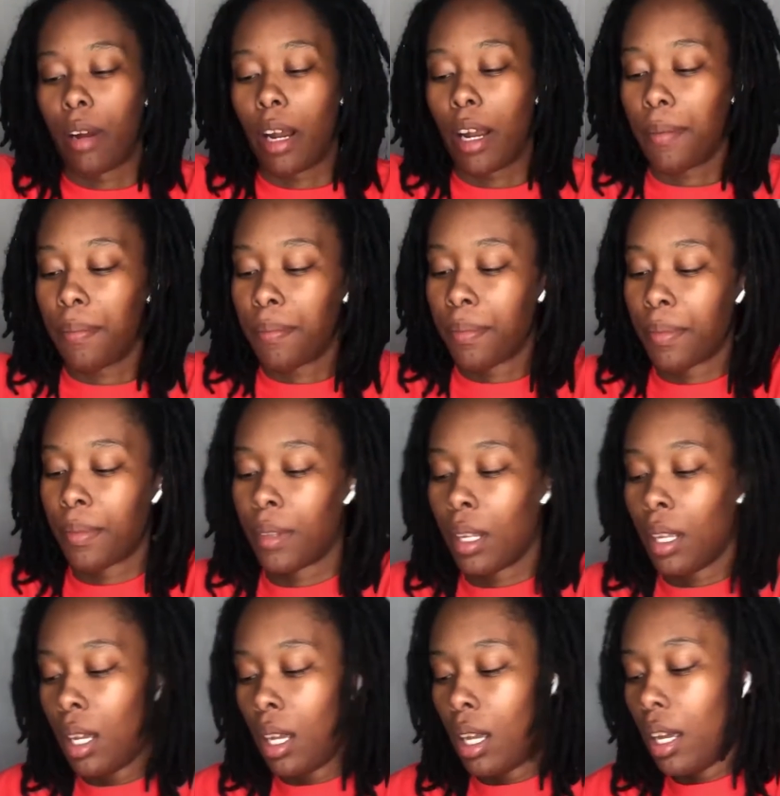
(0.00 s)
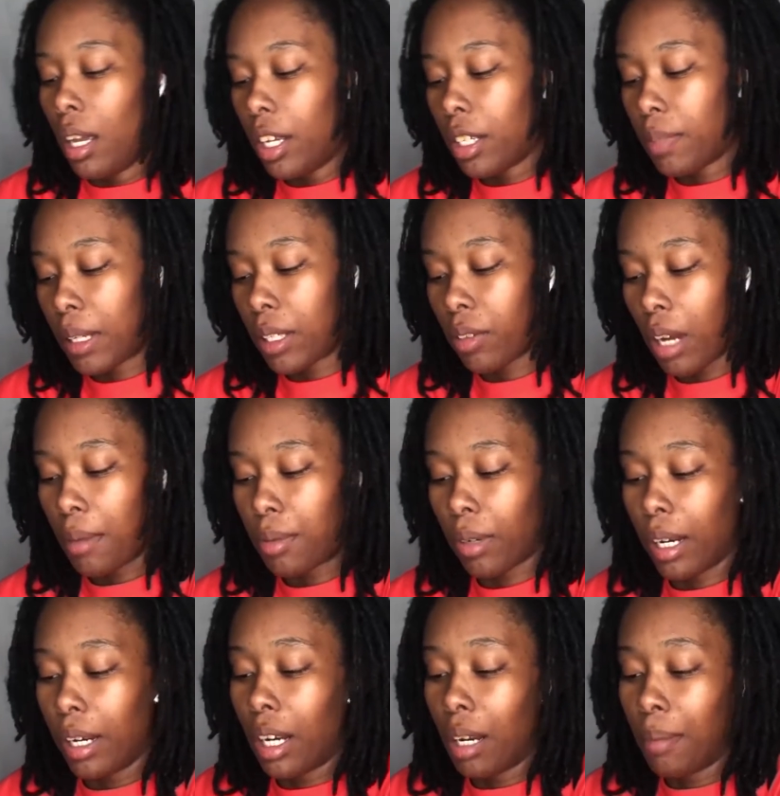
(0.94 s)
right? Here's my scraps
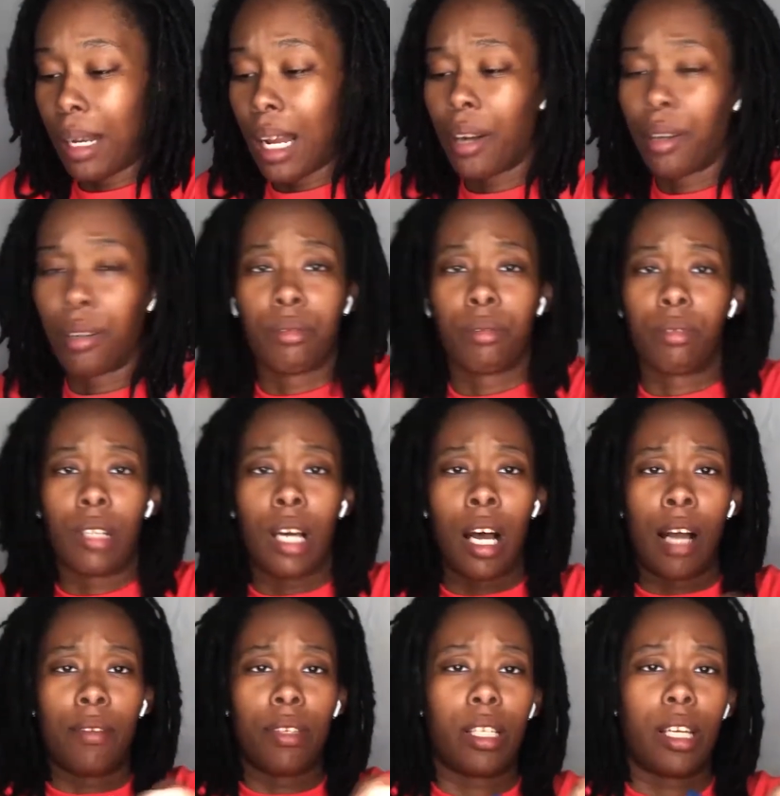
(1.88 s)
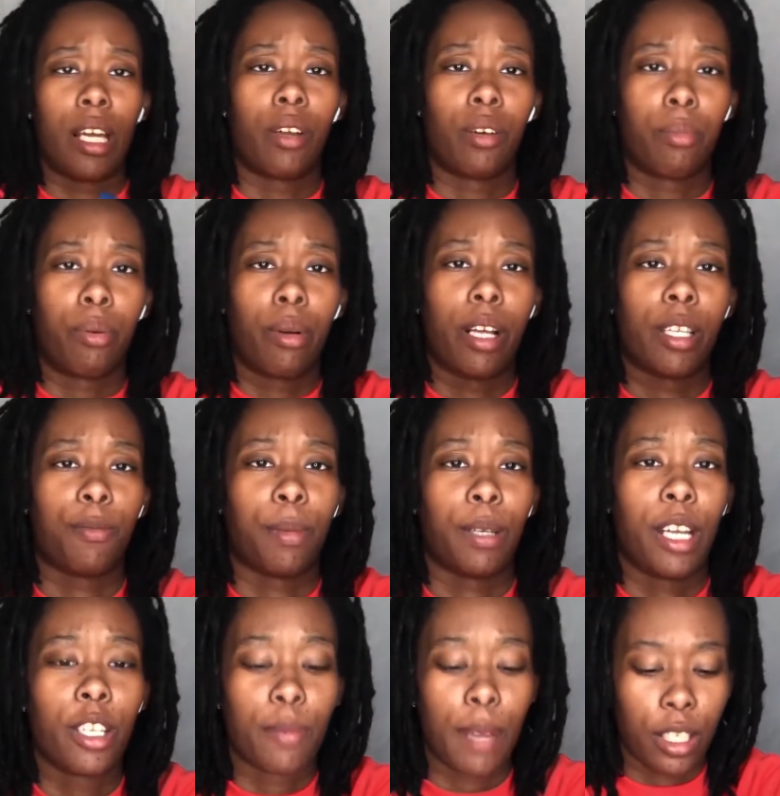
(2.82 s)
right here. I mean, obviously I don't press,
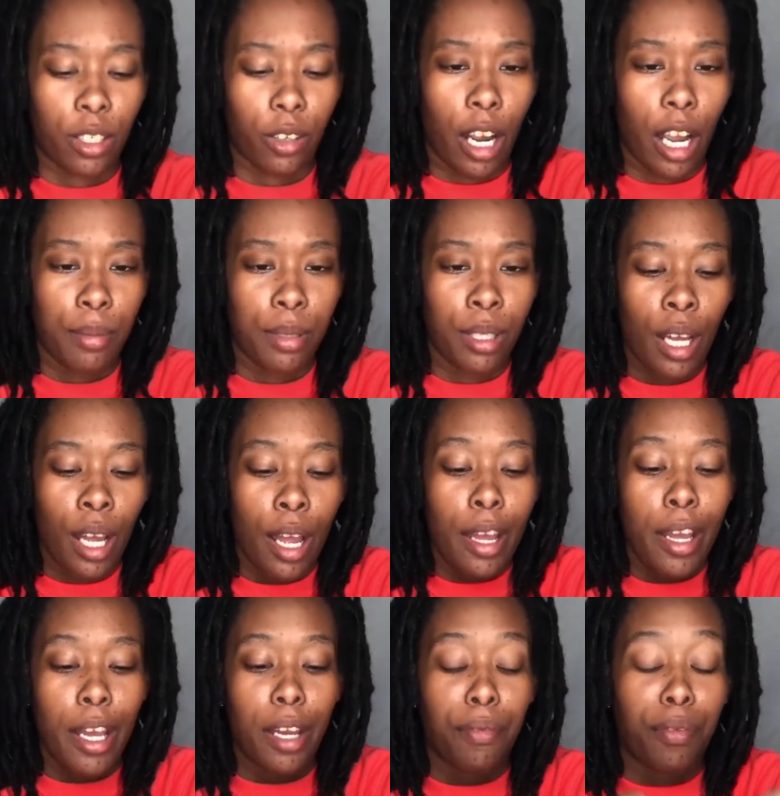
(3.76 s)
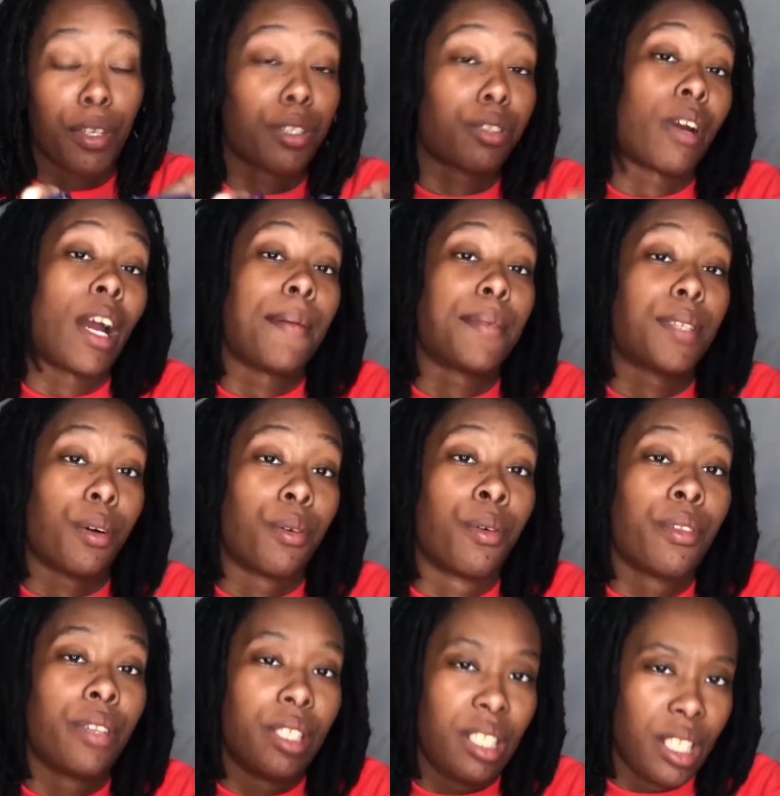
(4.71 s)
but here's my scraps. If your scraps are
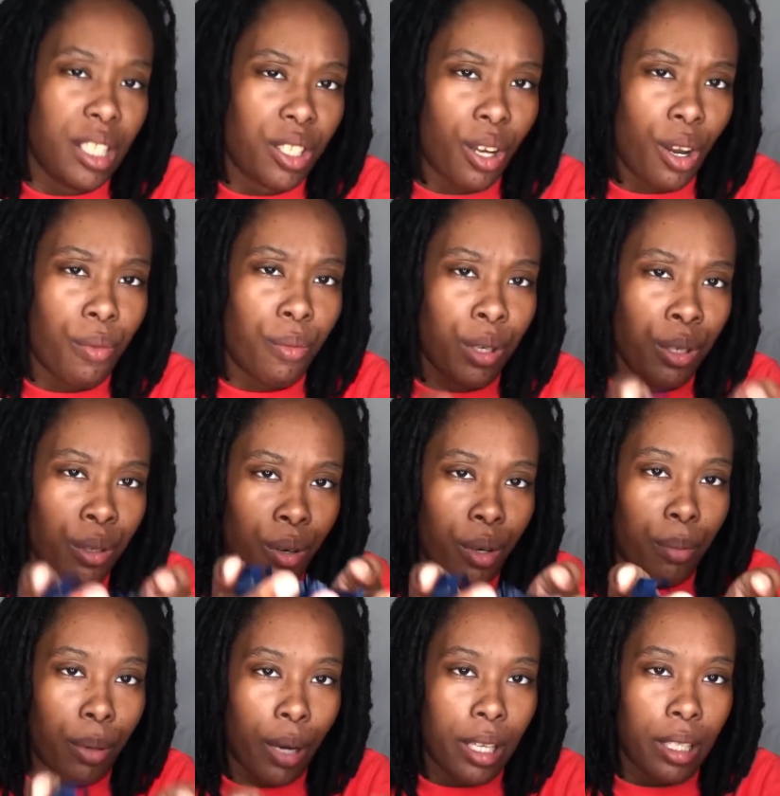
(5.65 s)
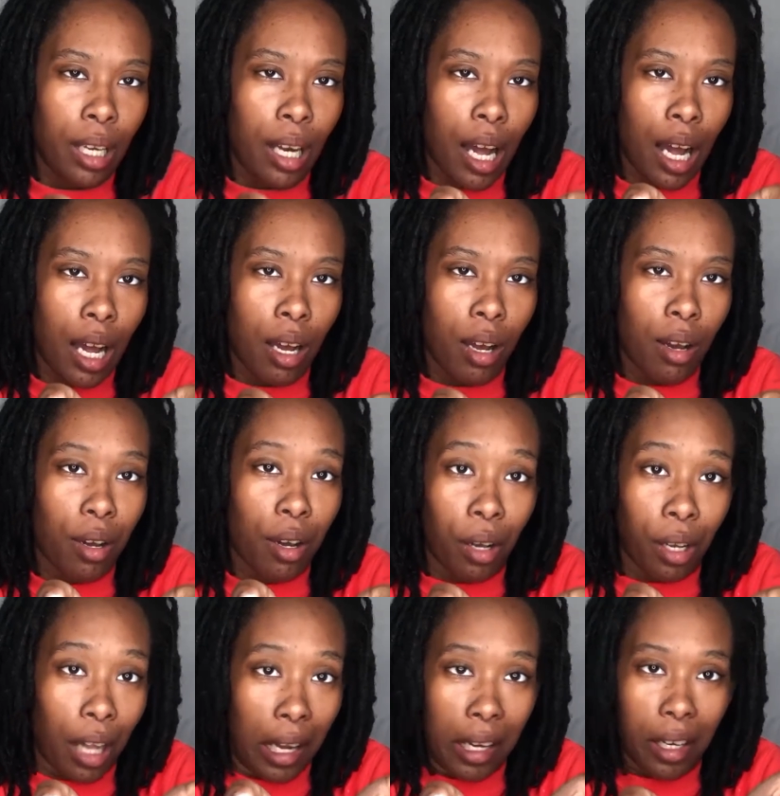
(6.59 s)
on the t-shirt, when you go to press it,
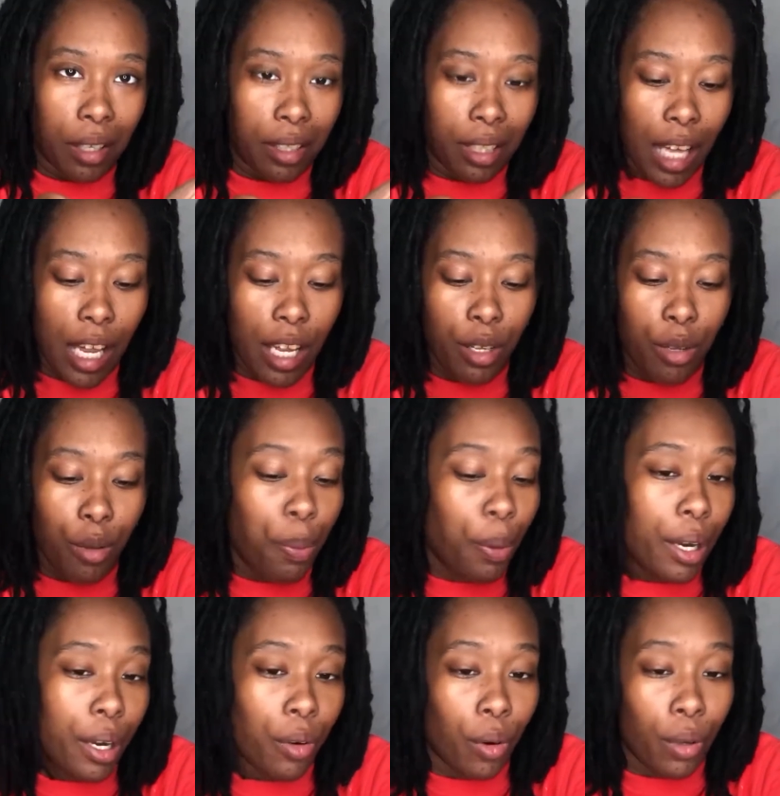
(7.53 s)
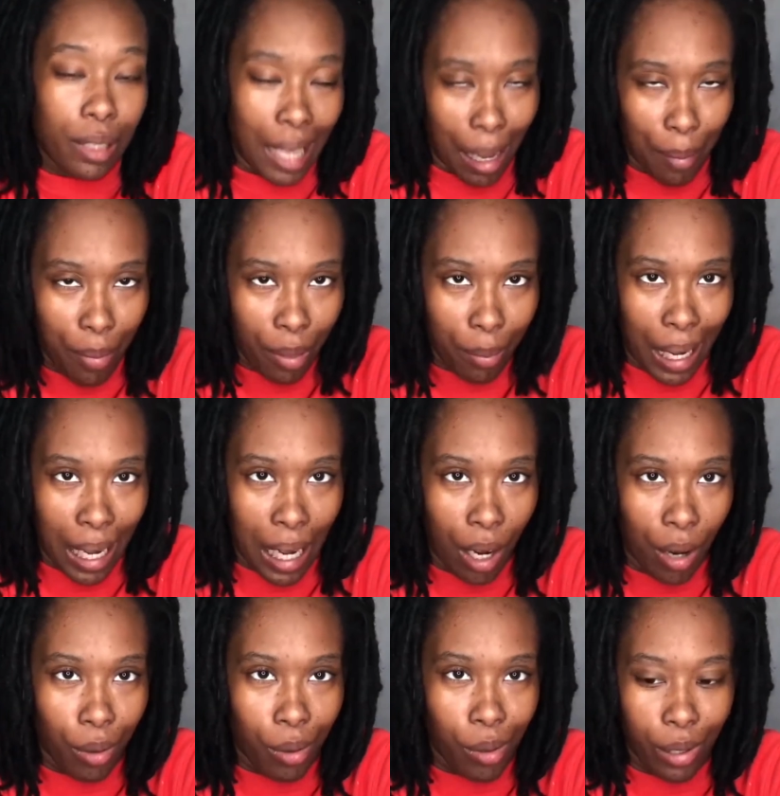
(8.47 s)
like say you put it on top of the
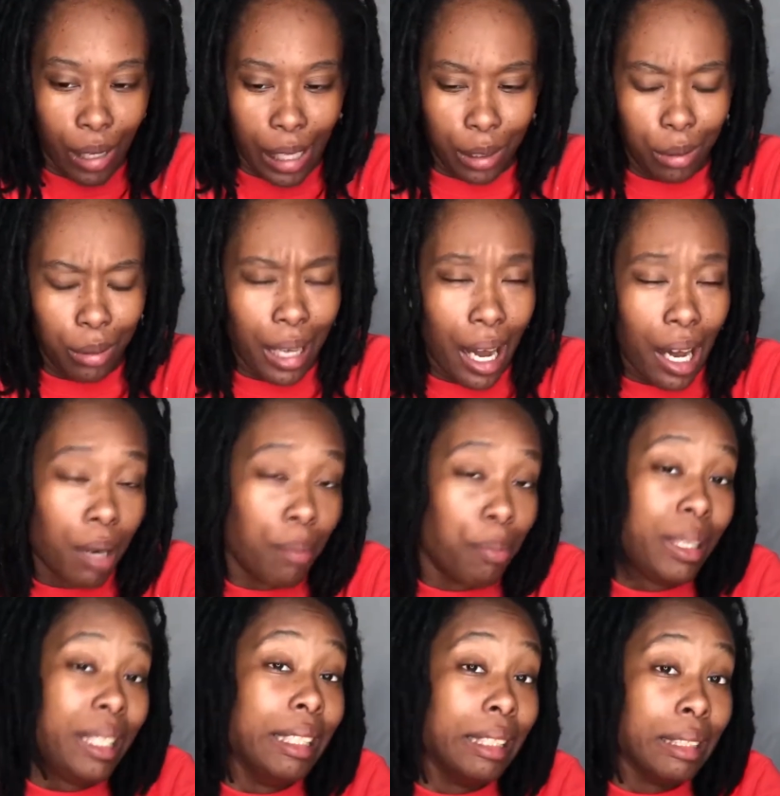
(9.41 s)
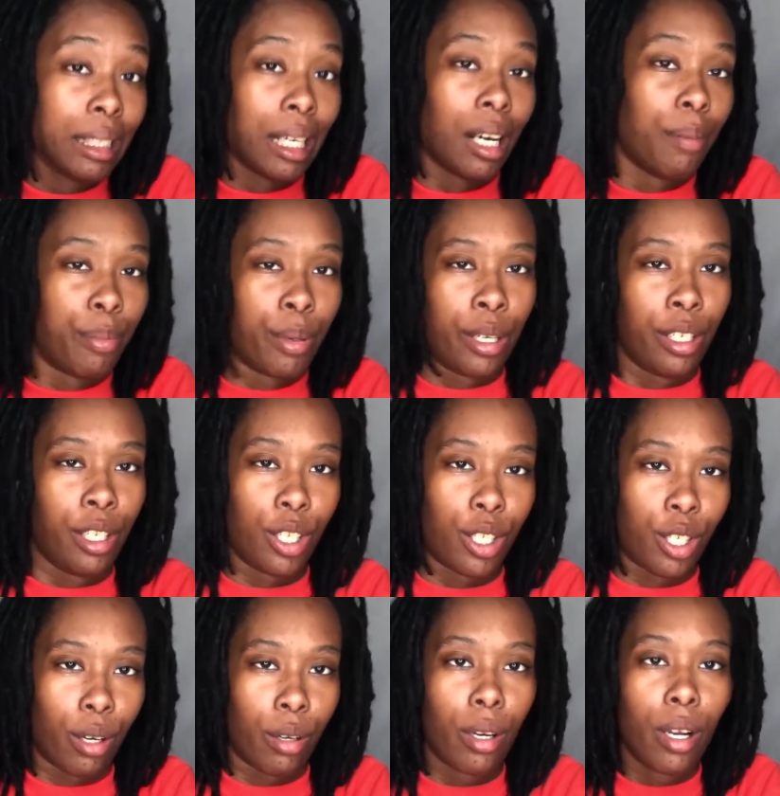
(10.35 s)
pile, or like you got a piece up under your
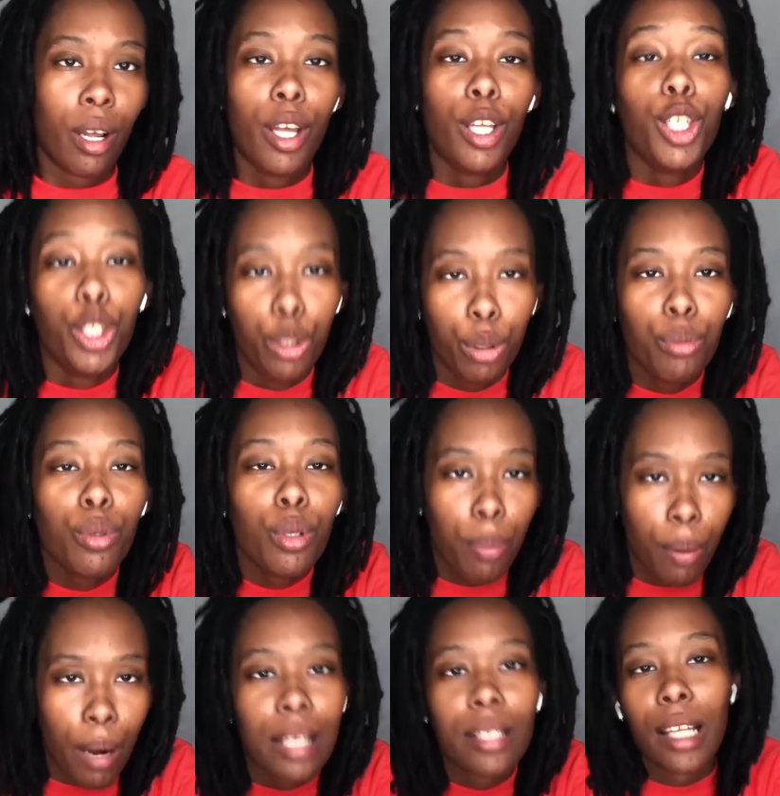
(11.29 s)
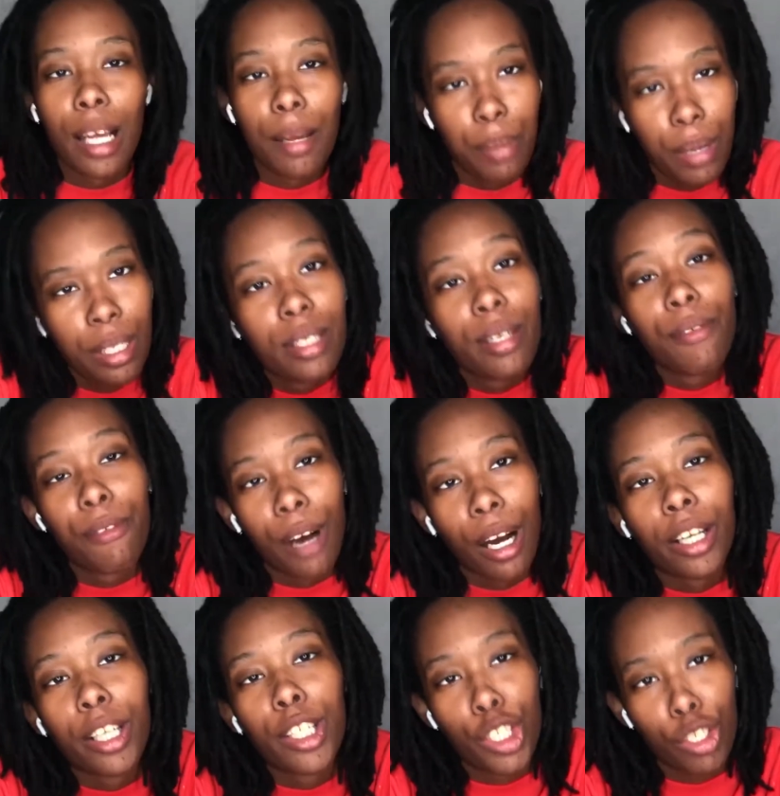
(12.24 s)
shirt, you will press that piece of
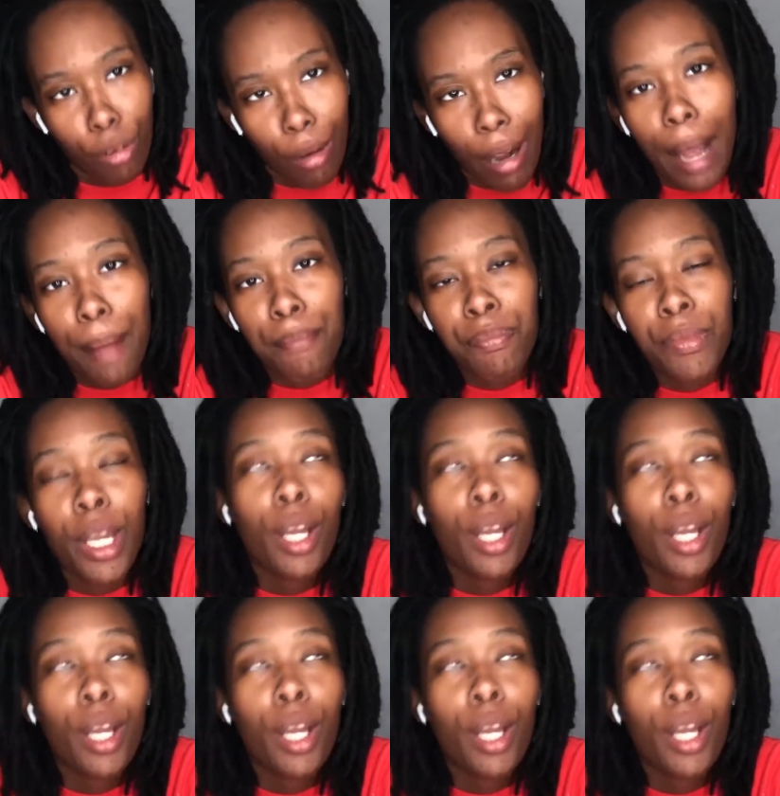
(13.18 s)
fucking scrap